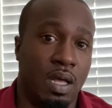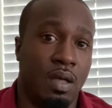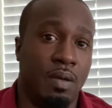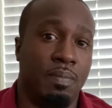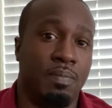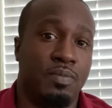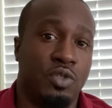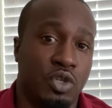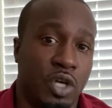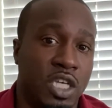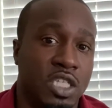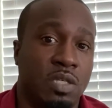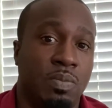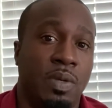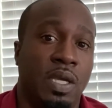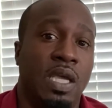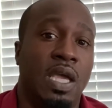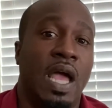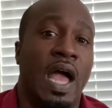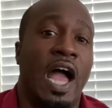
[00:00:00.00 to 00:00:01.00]
Trust
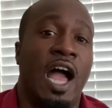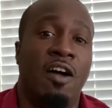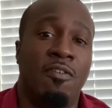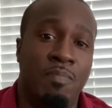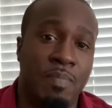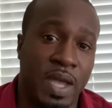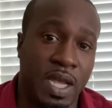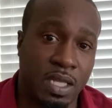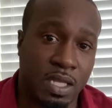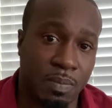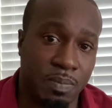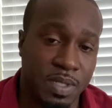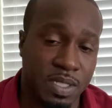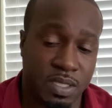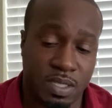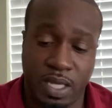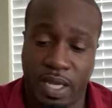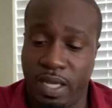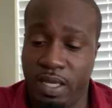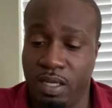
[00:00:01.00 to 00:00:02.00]
me, I've made the
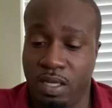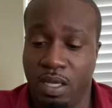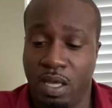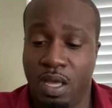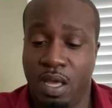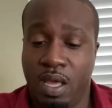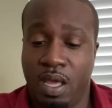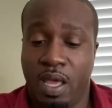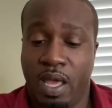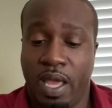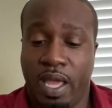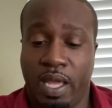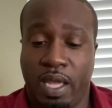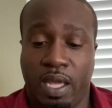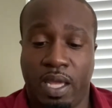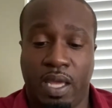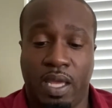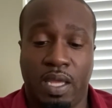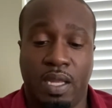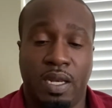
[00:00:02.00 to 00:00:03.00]
mistake
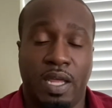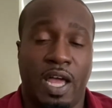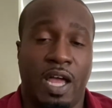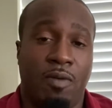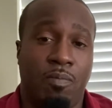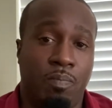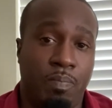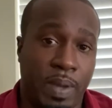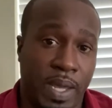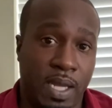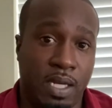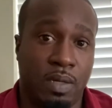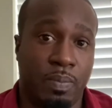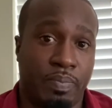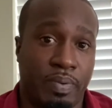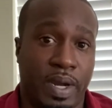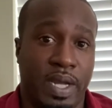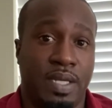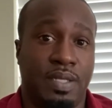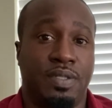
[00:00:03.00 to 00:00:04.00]
and I've paid the
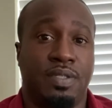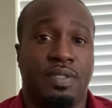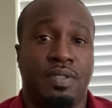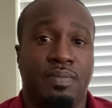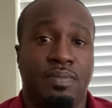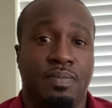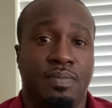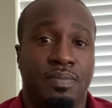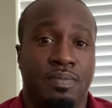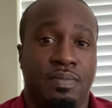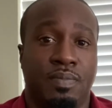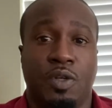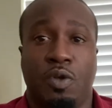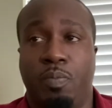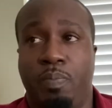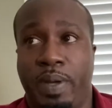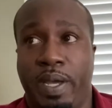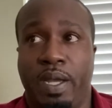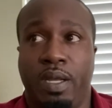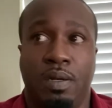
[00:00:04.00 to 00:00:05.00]
price. Or
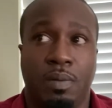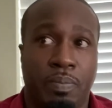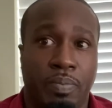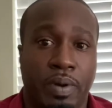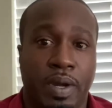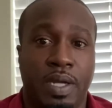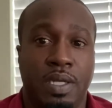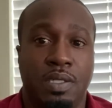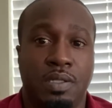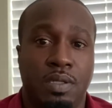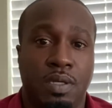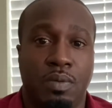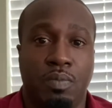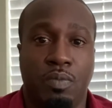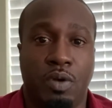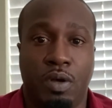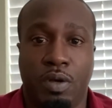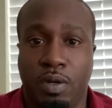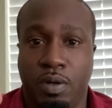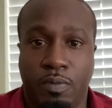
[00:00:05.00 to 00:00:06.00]
paying the price and
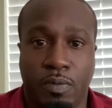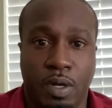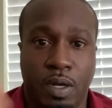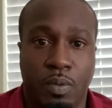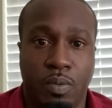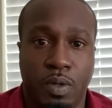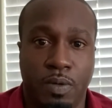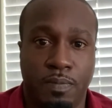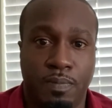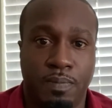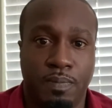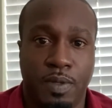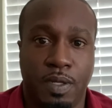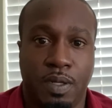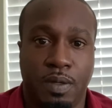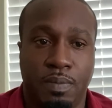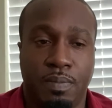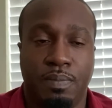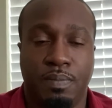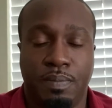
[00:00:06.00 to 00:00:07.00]
walking around with,
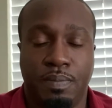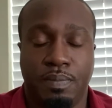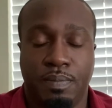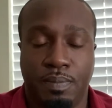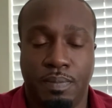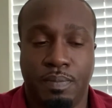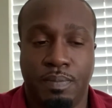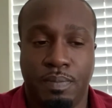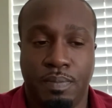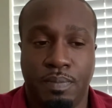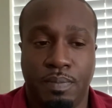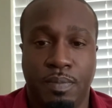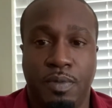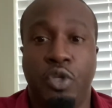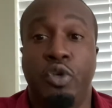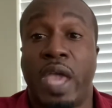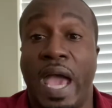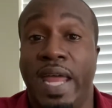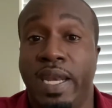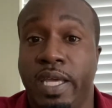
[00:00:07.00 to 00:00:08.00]
you
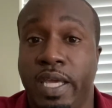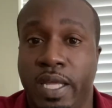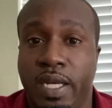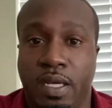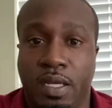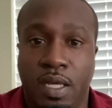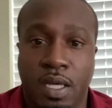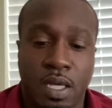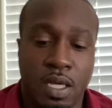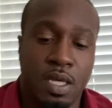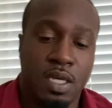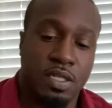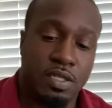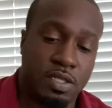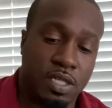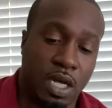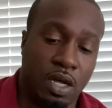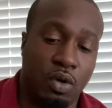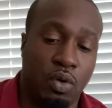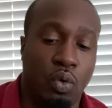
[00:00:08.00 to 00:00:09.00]
kind of get it.
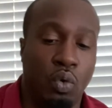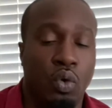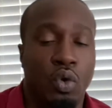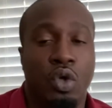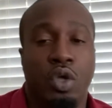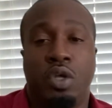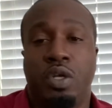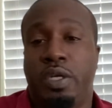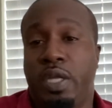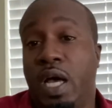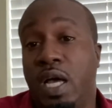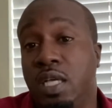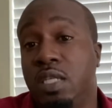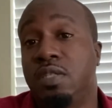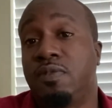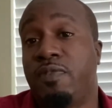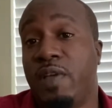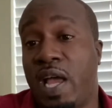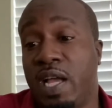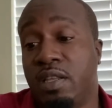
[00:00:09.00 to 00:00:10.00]
So does
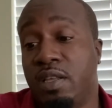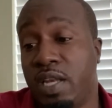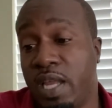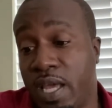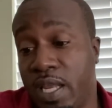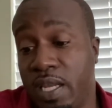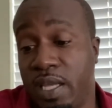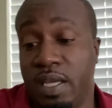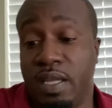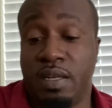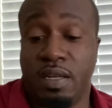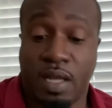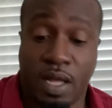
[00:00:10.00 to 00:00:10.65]
factor that in.